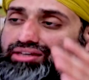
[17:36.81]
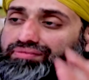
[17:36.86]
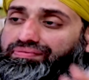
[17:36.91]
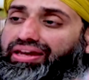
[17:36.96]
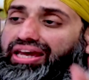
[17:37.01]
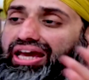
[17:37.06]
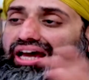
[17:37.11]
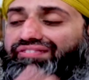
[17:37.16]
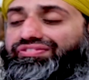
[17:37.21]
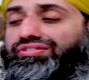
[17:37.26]
he
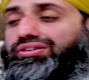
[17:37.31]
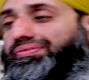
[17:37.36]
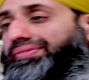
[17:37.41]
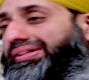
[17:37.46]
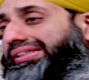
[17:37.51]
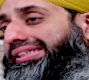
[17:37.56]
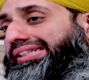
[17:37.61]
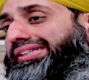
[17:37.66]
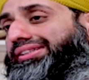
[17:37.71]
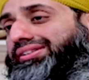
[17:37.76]
may have
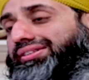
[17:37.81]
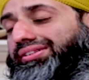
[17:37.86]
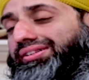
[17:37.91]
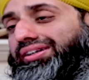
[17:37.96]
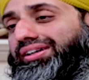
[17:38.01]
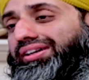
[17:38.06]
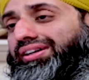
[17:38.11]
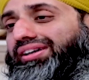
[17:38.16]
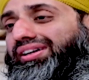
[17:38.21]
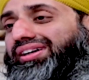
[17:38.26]
committed,
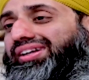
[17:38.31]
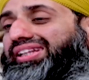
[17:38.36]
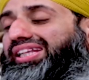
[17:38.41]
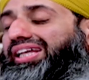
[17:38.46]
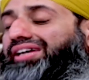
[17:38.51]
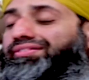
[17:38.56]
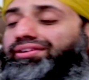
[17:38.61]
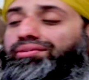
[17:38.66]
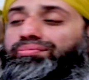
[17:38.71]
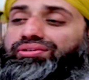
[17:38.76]

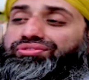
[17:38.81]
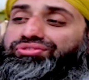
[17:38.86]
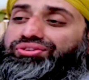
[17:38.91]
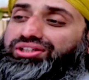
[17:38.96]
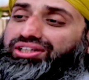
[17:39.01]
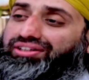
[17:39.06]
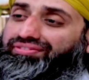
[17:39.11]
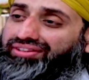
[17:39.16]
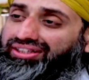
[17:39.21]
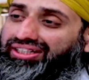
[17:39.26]
they will be
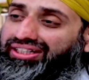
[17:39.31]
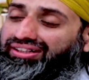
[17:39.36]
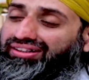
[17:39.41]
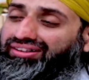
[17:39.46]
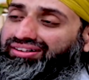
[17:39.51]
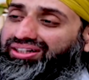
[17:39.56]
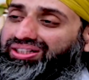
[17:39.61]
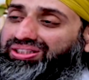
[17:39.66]
forgiven.